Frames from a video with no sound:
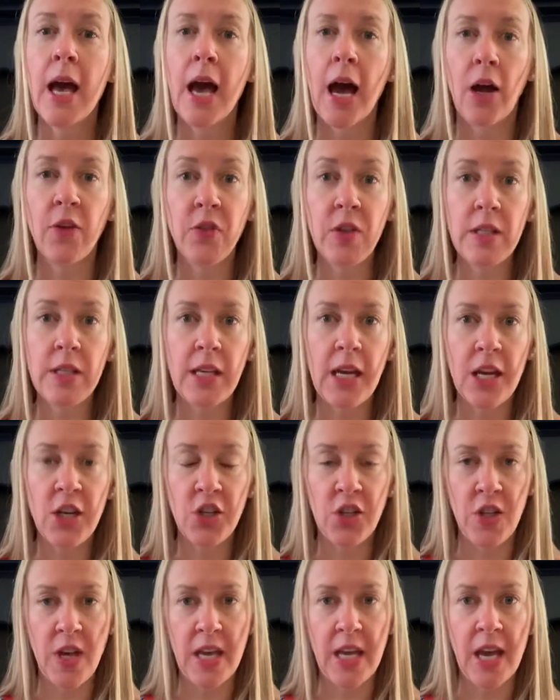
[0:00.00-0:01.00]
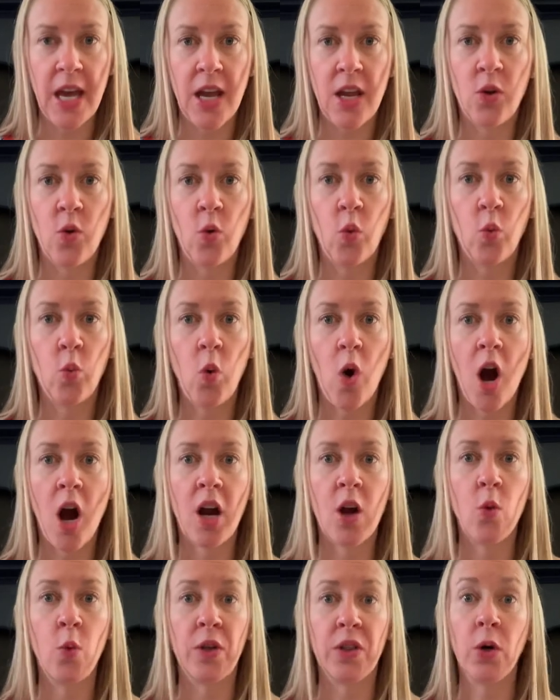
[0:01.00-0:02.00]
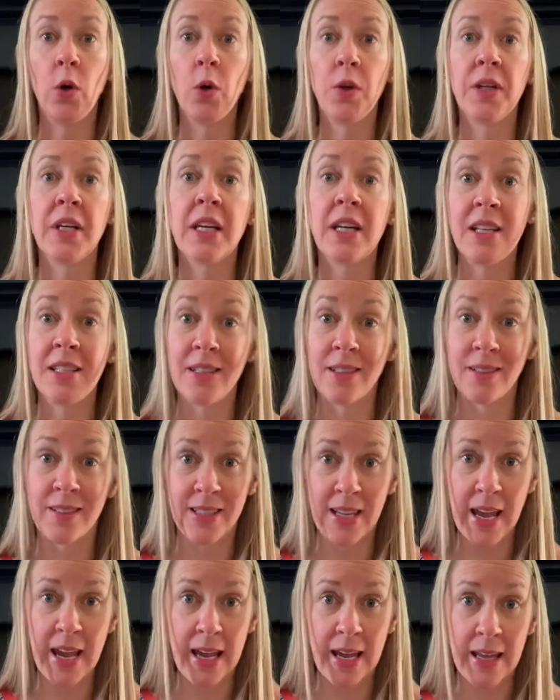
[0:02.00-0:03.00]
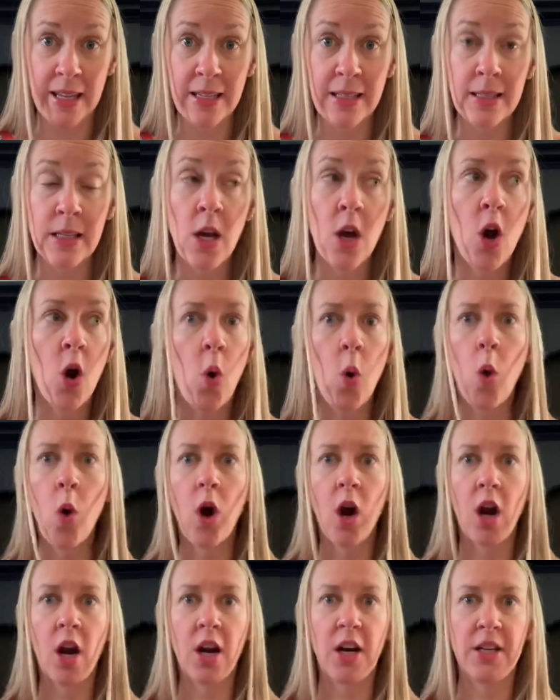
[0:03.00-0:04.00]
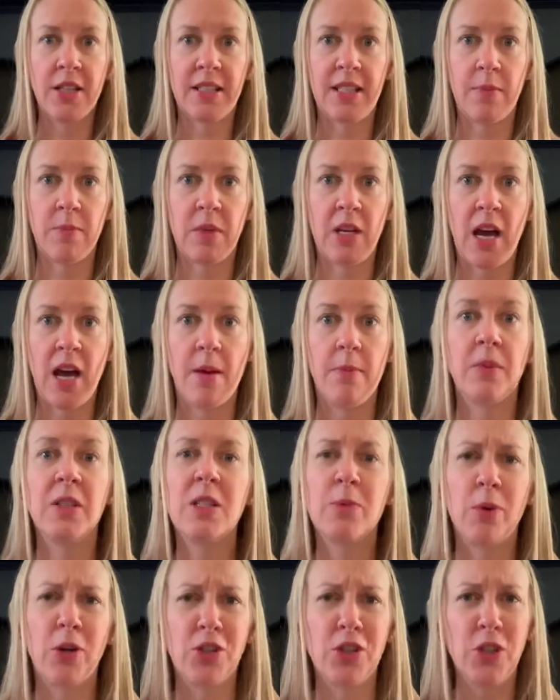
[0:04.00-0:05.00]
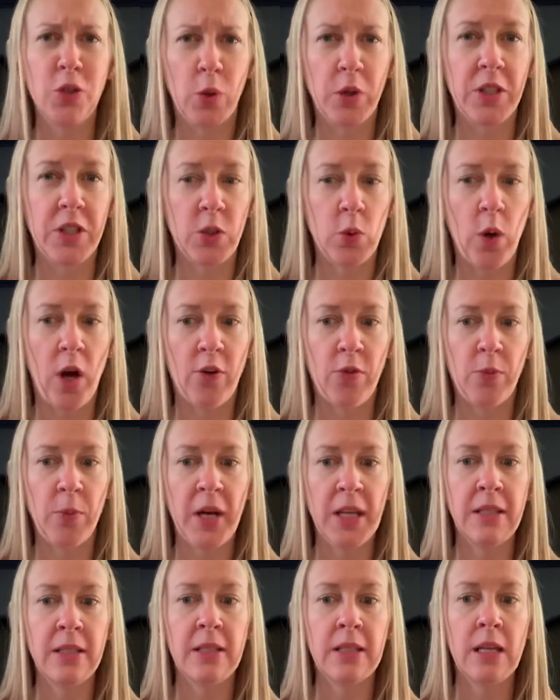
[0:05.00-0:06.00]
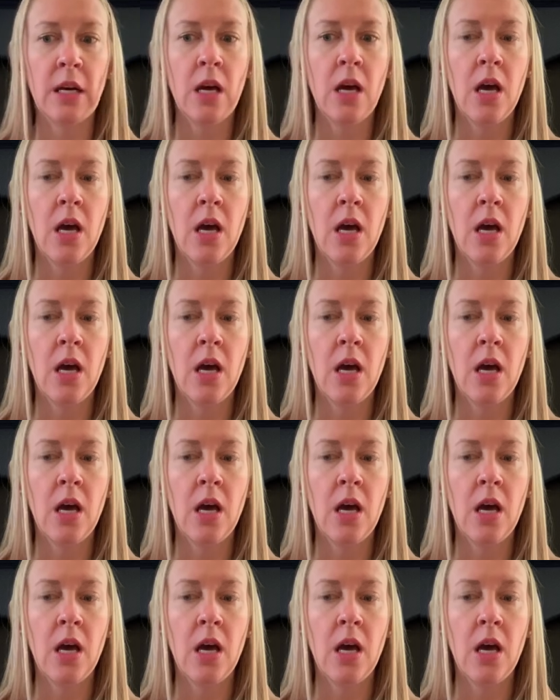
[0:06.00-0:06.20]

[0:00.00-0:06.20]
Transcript: At this age, they can walk with holding an adult's hand, or sometimes, especially towards 12 months,